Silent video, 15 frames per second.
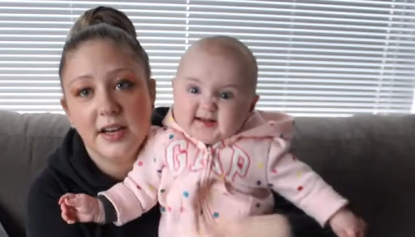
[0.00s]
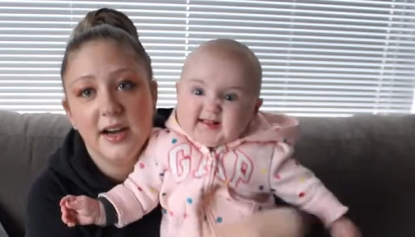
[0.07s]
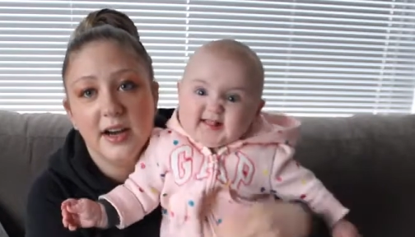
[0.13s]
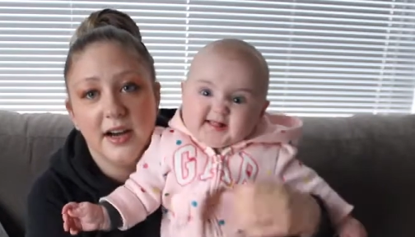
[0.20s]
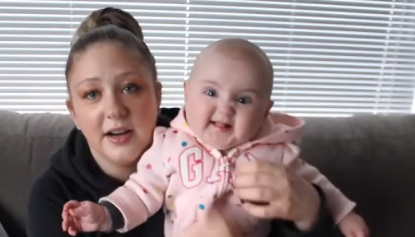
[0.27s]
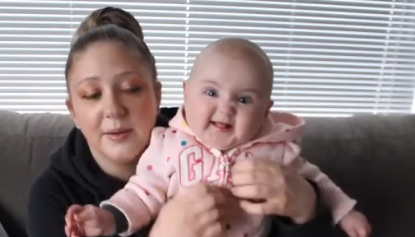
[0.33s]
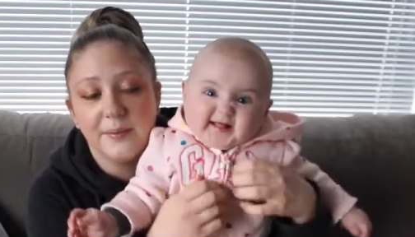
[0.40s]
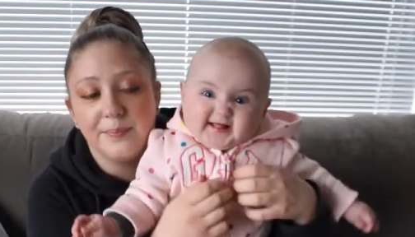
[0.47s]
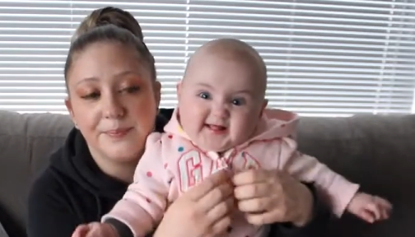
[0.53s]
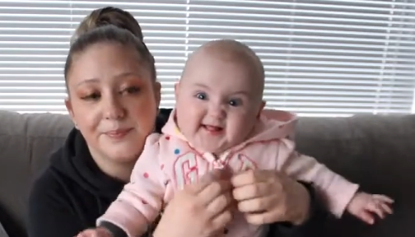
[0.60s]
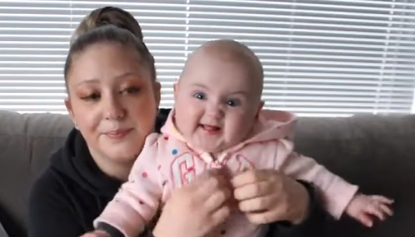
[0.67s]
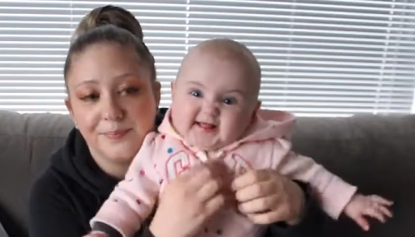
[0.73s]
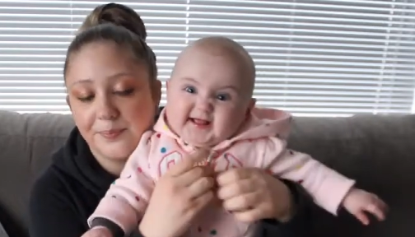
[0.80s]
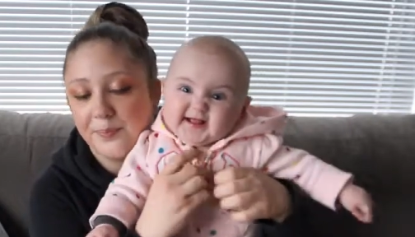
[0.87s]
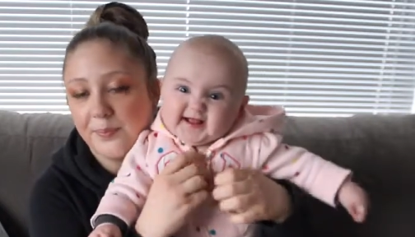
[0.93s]

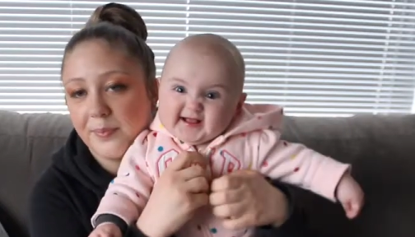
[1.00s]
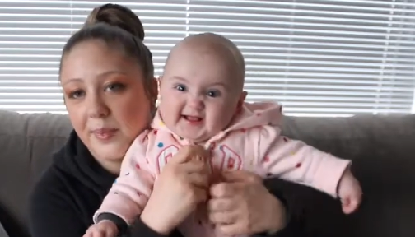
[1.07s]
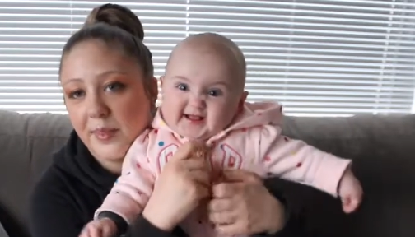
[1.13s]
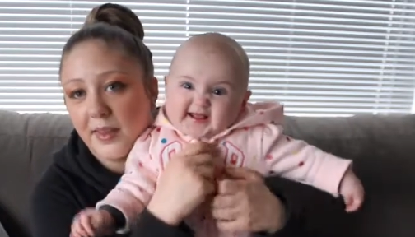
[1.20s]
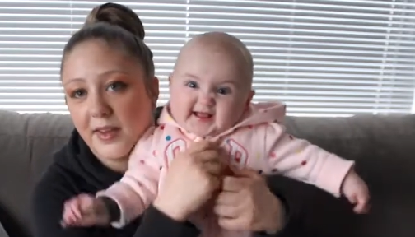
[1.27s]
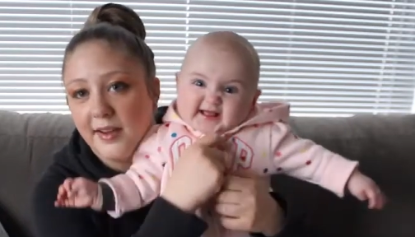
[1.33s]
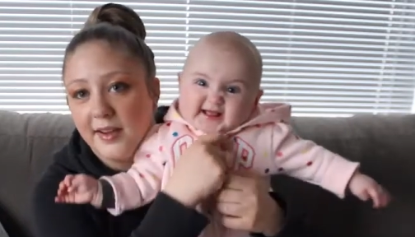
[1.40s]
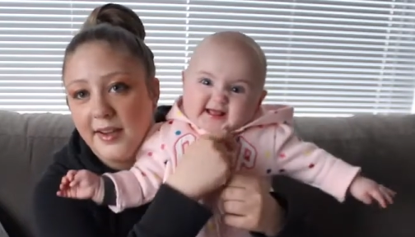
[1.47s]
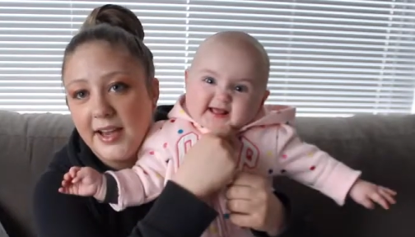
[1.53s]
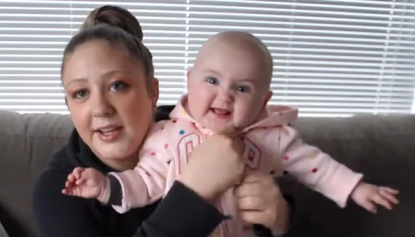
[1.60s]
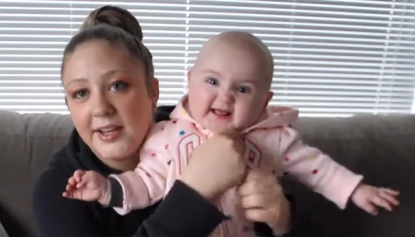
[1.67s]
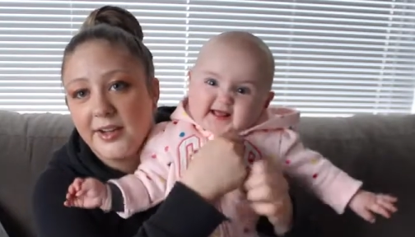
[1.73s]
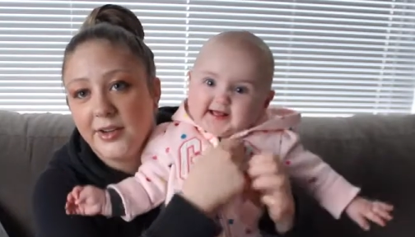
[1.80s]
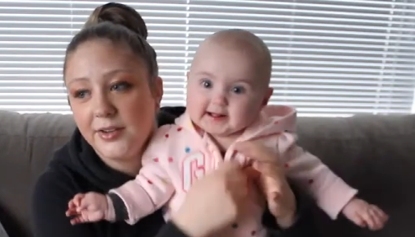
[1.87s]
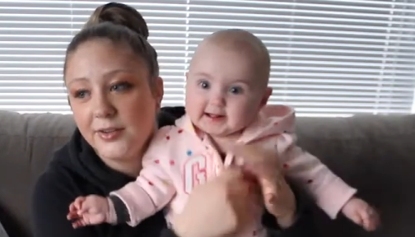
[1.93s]
Speaker 1: I
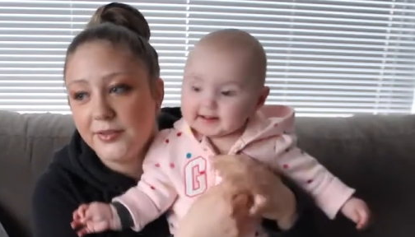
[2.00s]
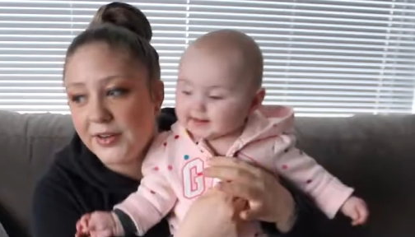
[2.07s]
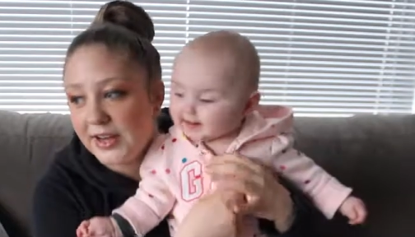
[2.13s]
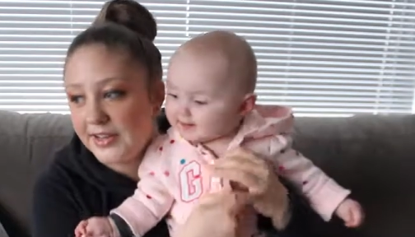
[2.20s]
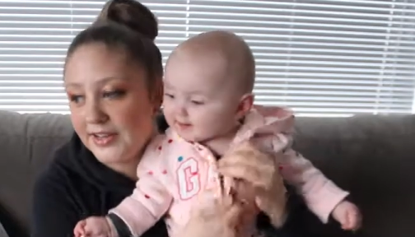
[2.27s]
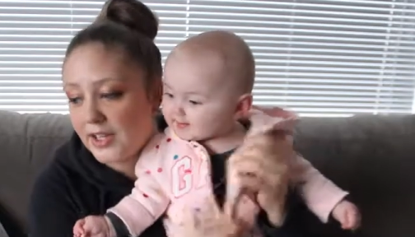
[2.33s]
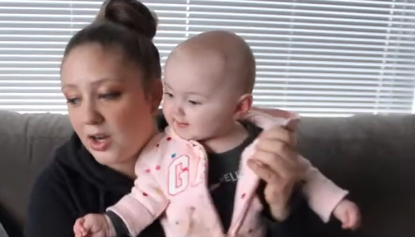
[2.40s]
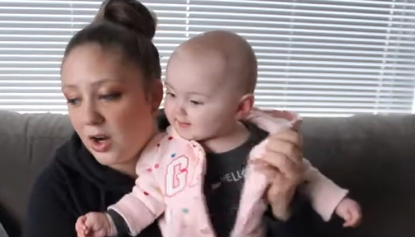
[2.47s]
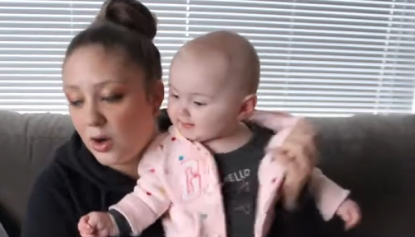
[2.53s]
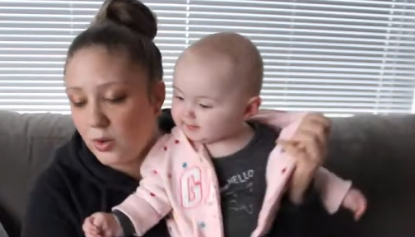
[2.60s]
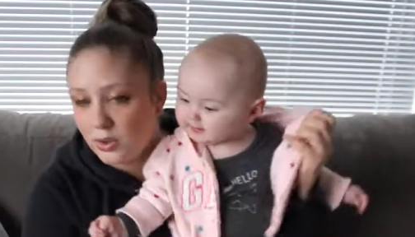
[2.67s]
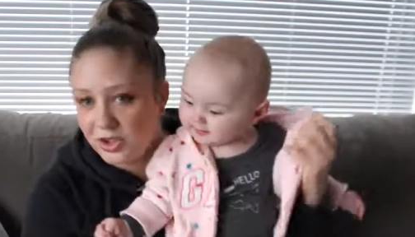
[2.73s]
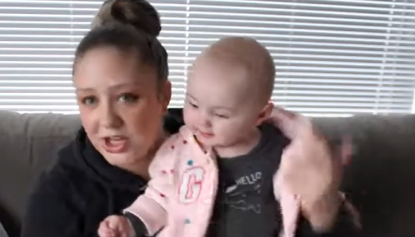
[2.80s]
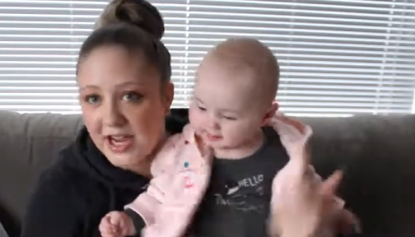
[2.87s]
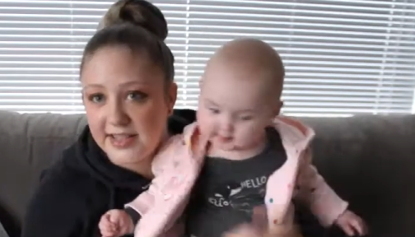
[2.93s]
couldn't find like a
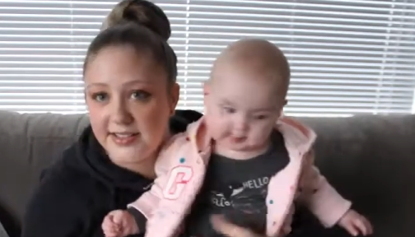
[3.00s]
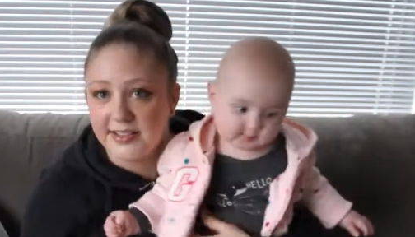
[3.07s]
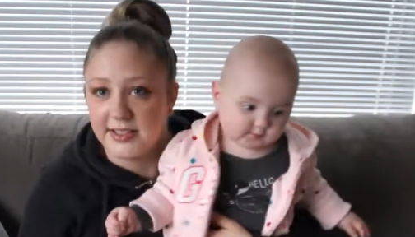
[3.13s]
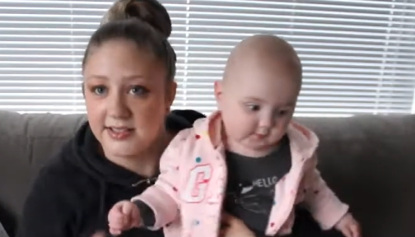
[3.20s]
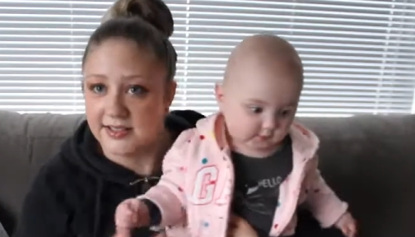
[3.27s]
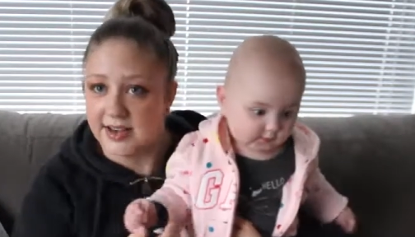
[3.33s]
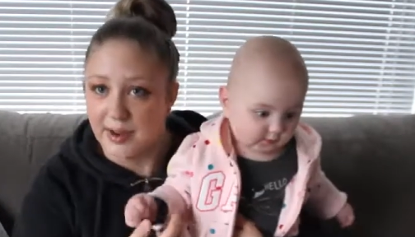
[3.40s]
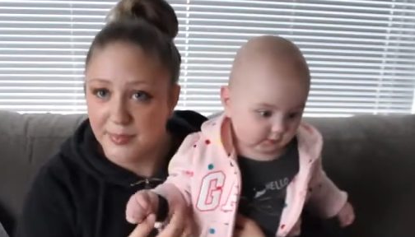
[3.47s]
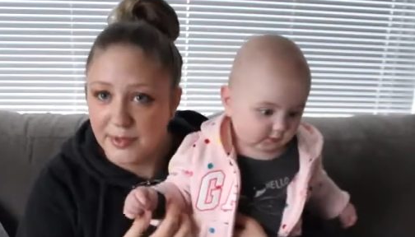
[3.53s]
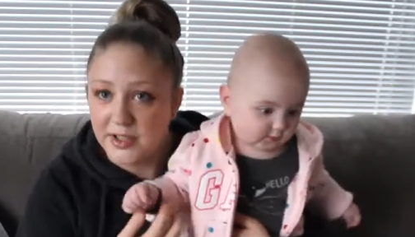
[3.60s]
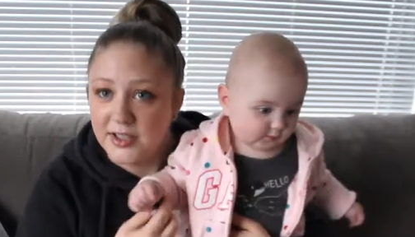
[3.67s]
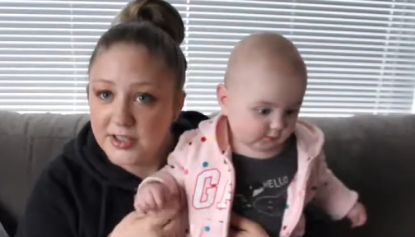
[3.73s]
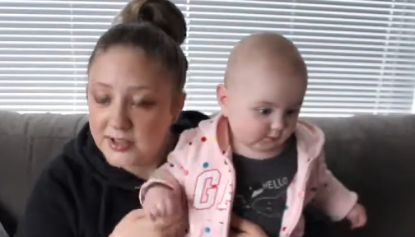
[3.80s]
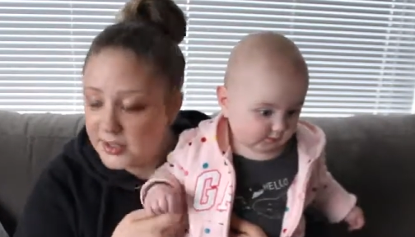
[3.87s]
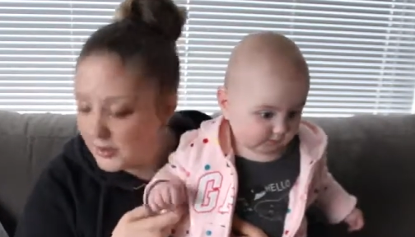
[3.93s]
just number,
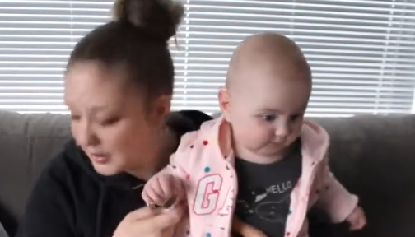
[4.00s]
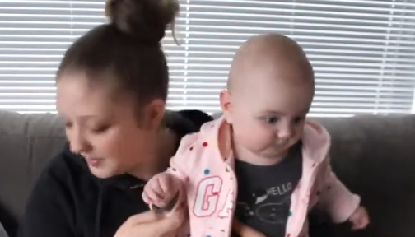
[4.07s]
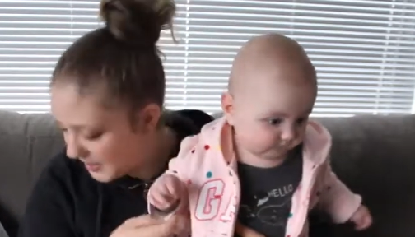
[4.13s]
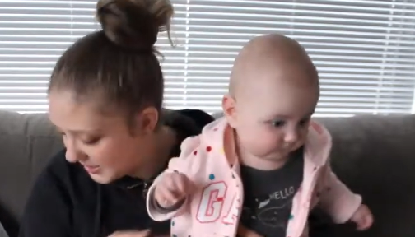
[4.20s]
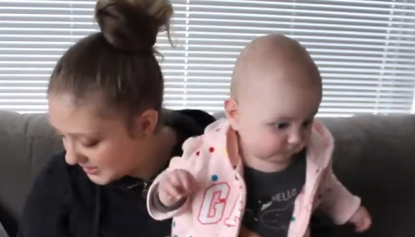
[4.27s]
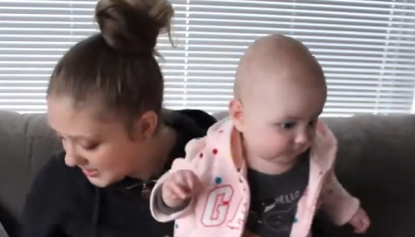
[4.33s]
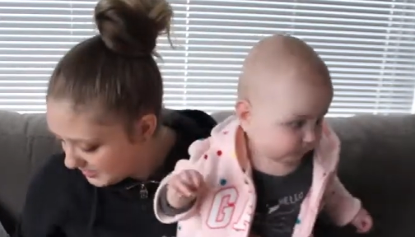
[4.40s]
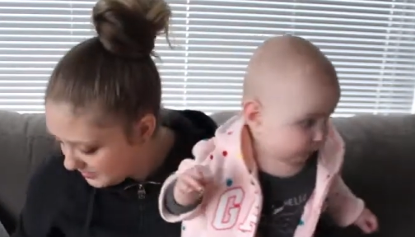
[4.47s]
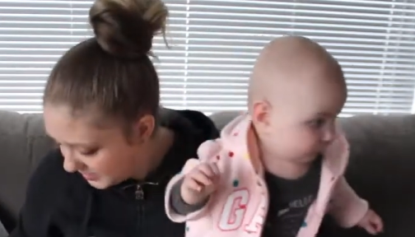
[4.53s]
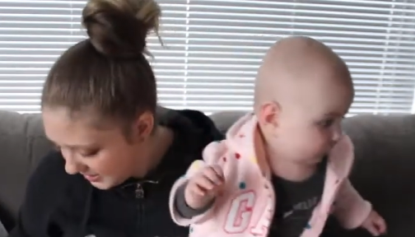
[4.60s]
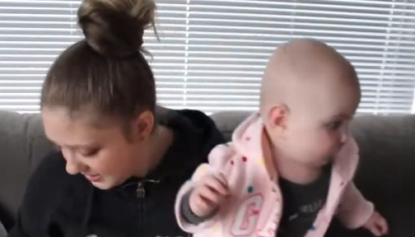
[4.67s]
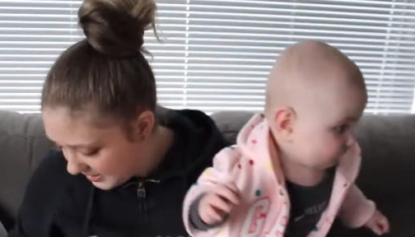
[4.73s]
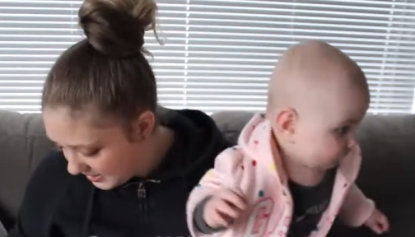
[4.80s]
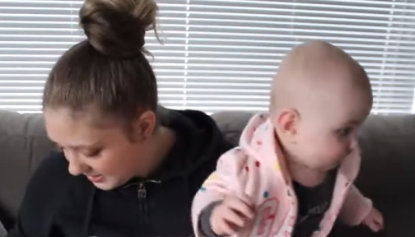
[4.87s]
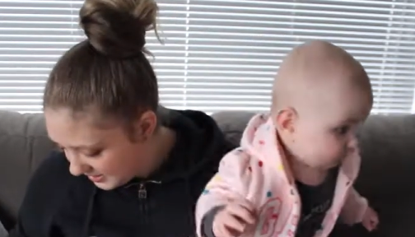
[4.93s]
so I picked up
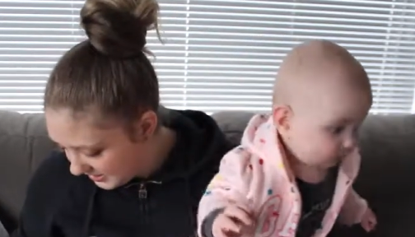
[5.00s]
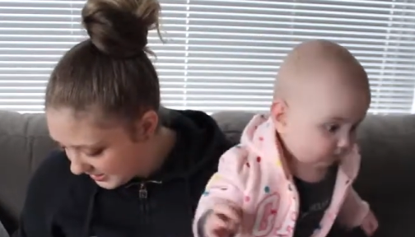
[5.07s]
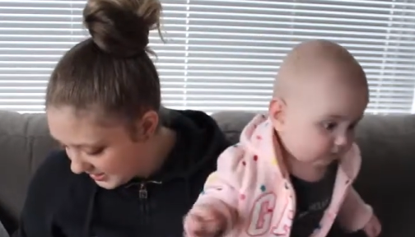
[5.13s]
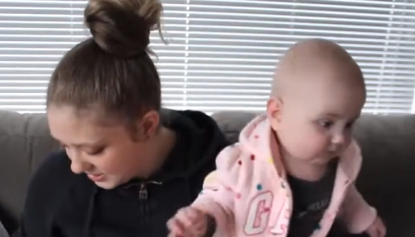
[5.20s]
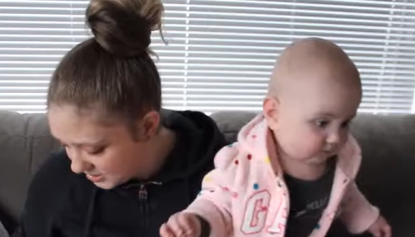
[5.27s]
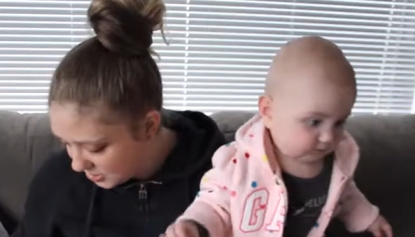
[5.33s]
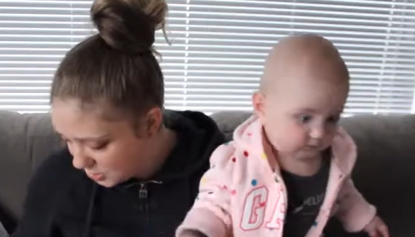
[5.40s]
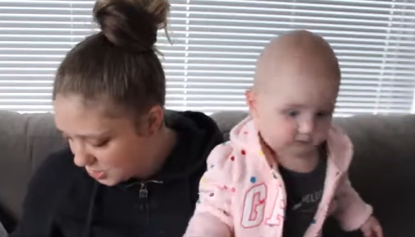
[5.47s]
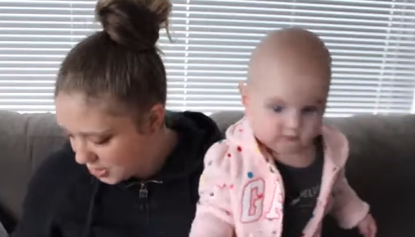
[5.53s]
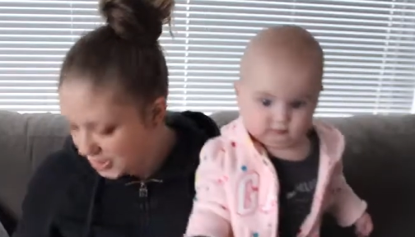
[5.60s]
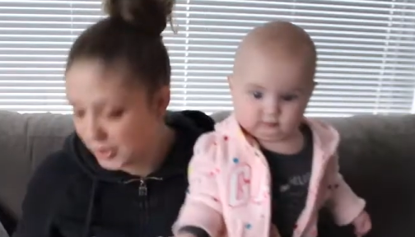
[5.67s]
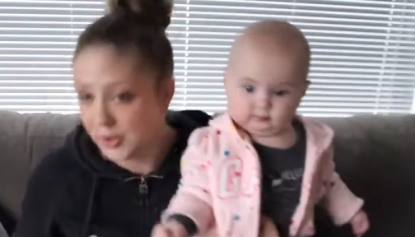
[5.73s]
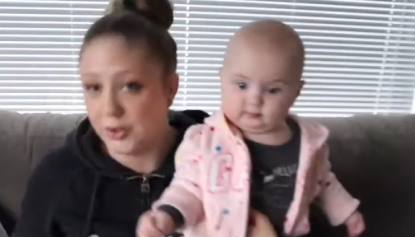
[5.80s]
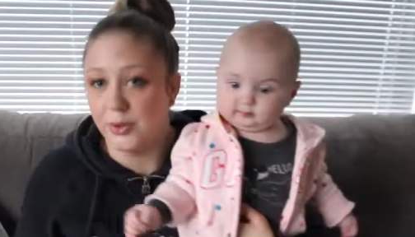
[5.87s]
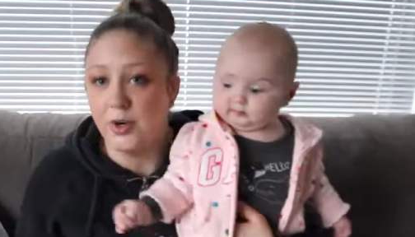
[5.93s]
these
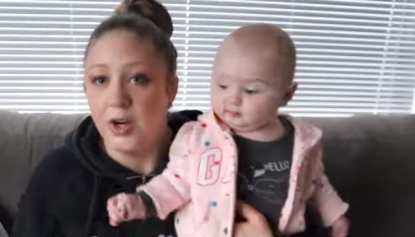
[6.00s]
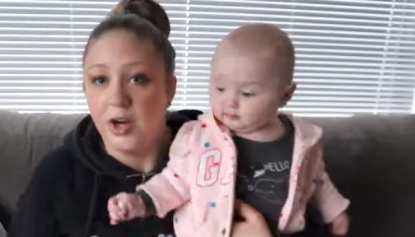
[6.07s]
two,